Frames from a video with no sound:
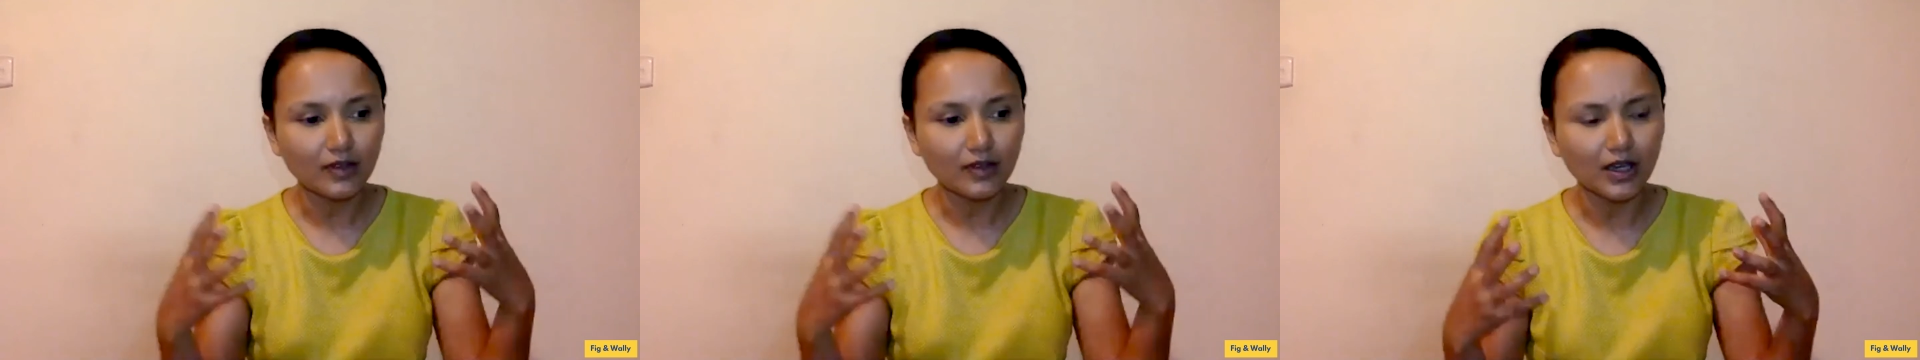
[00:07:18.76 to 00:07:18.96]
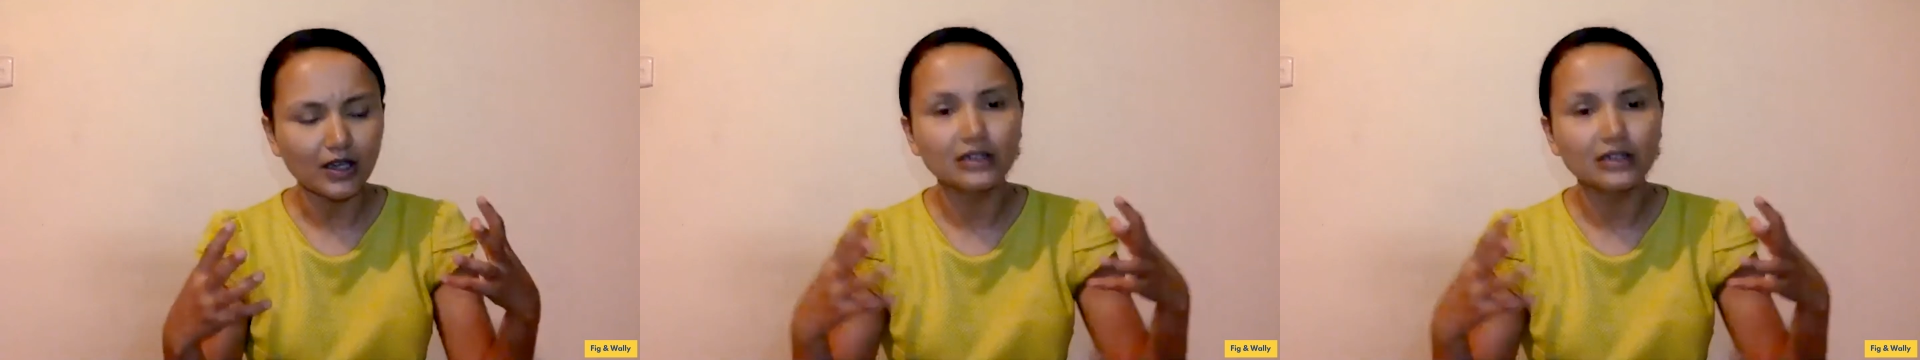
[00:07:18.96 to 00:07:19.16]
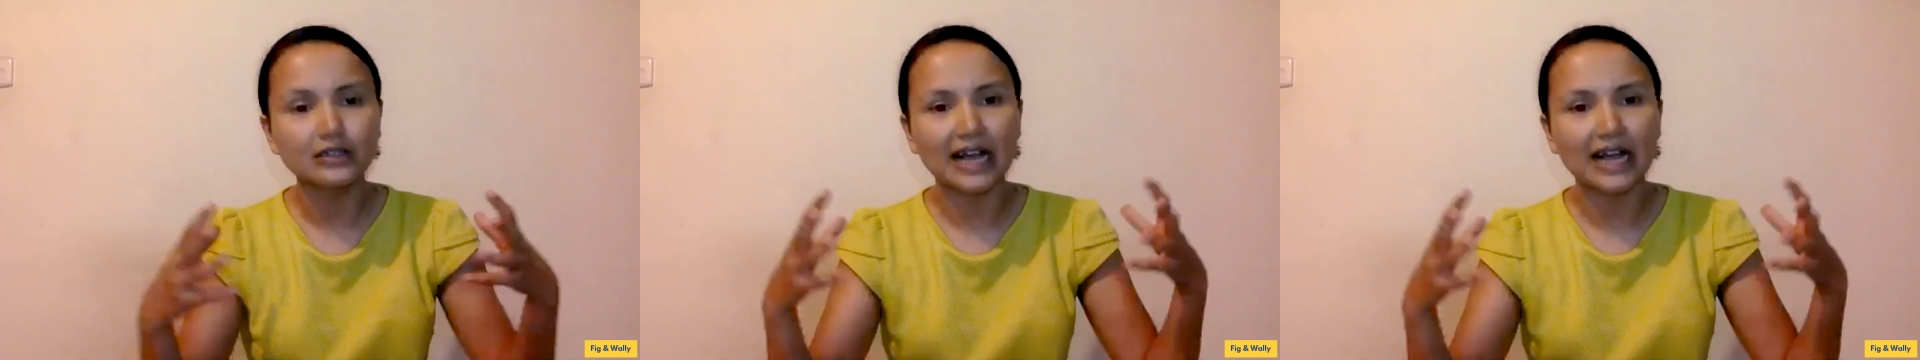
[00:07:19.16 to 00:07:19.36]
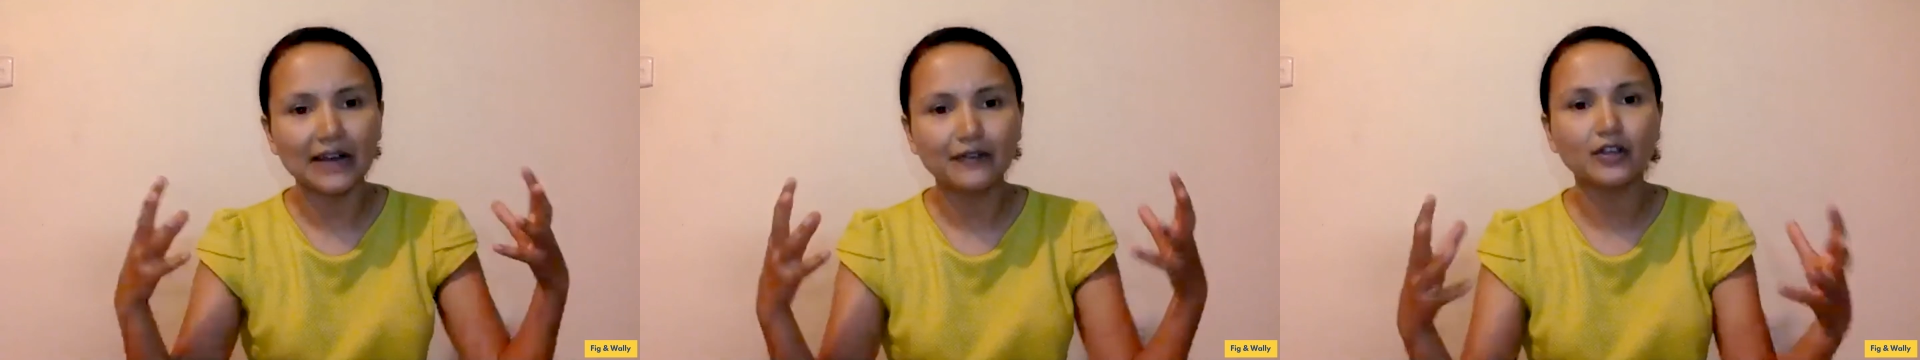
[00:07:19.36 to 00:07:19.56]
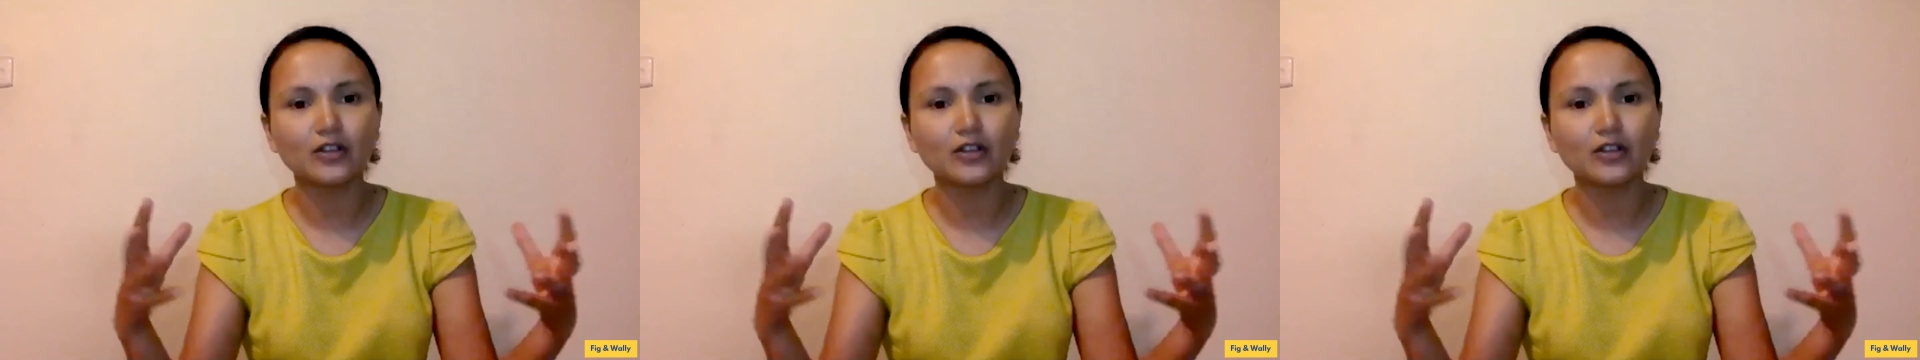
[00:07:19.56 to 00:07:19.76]

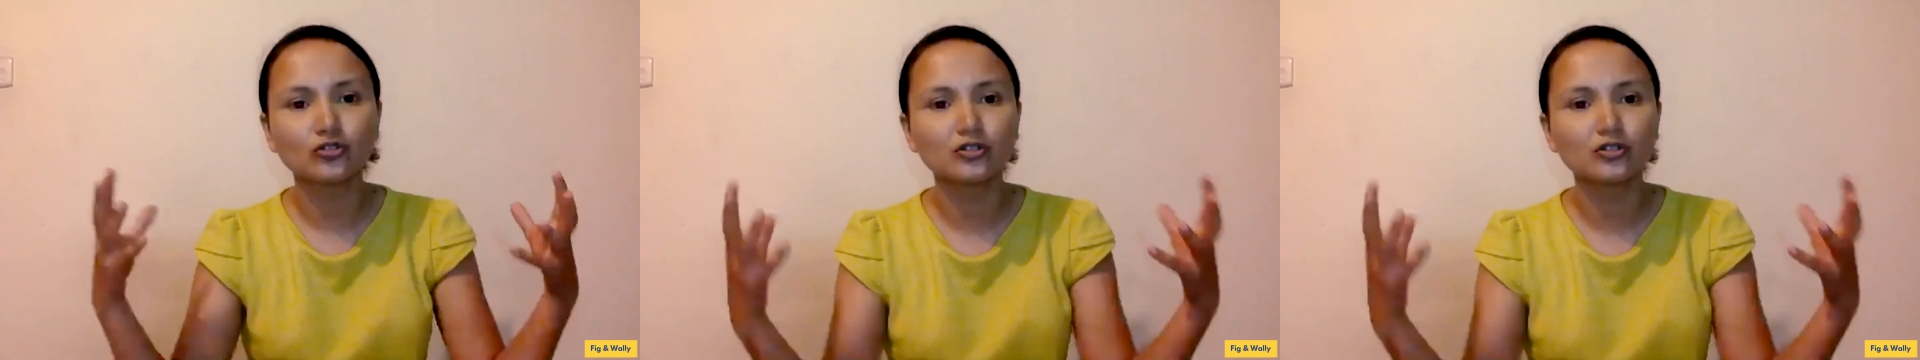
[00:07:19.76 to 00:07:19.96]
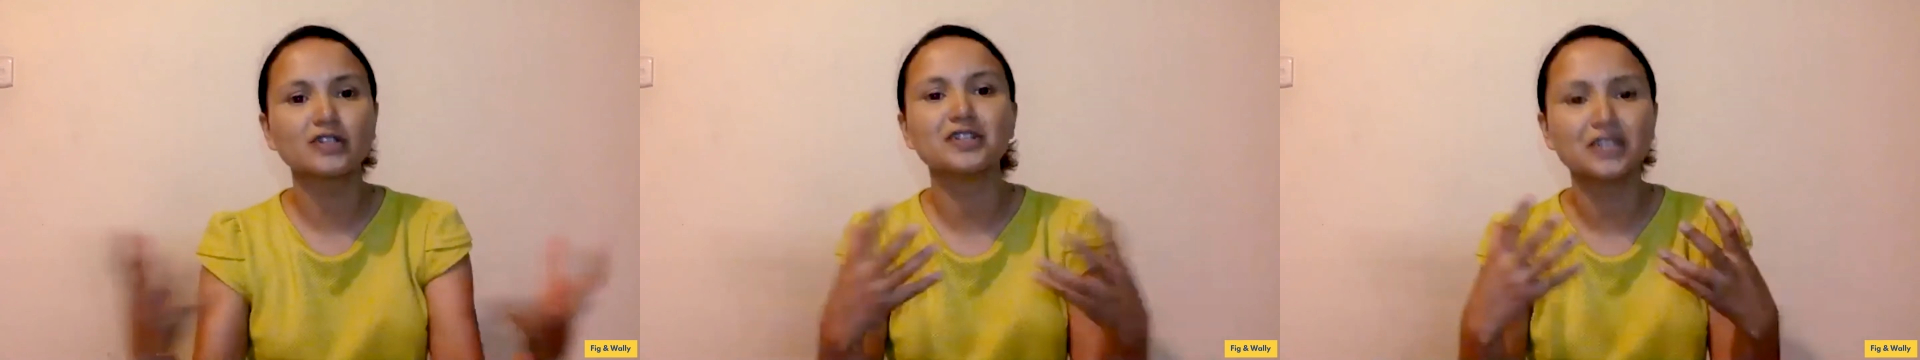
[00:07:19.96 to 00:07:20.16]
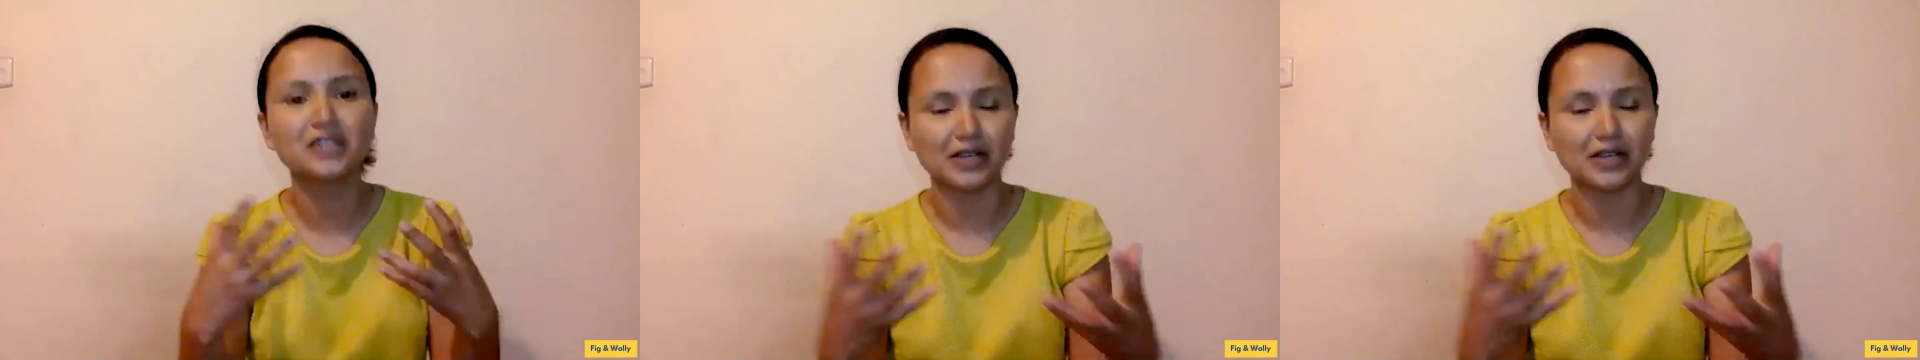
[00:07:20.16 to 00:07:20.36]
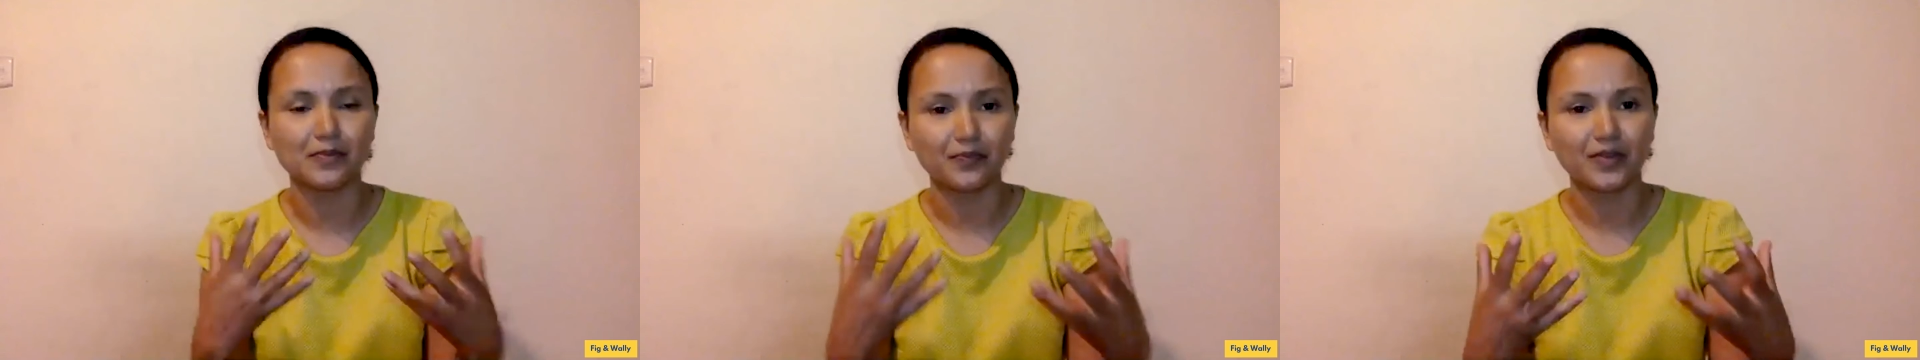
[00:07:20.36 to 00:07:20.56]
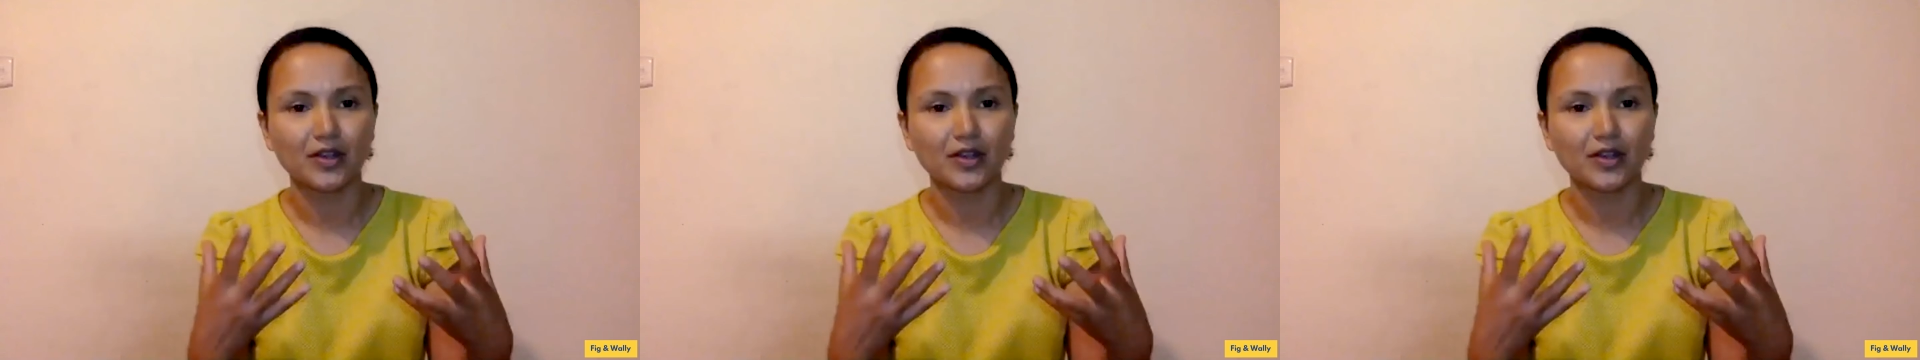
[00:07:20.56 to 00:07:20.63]
having a good team